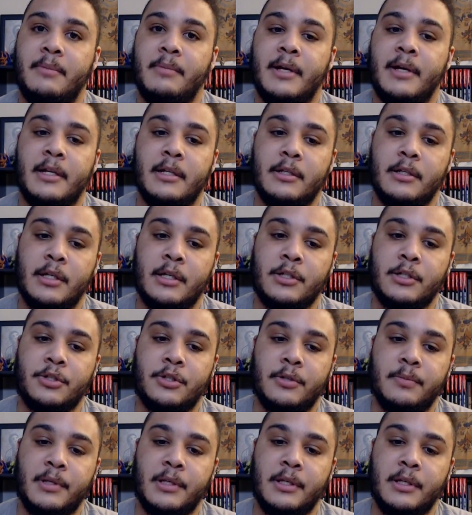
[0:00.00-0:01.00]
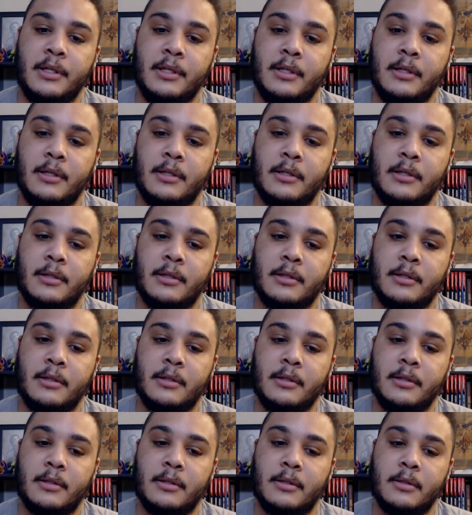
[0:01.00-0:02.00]
and it should be
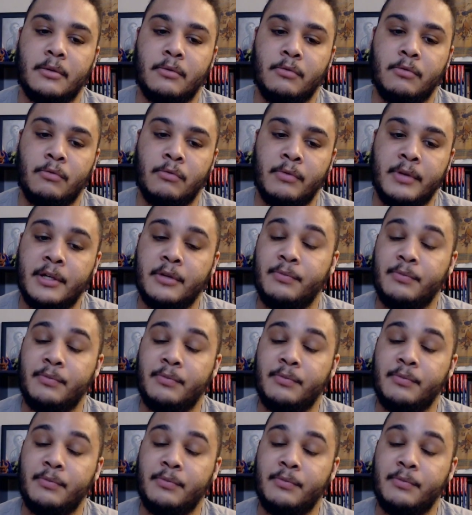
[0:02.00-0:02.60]
real.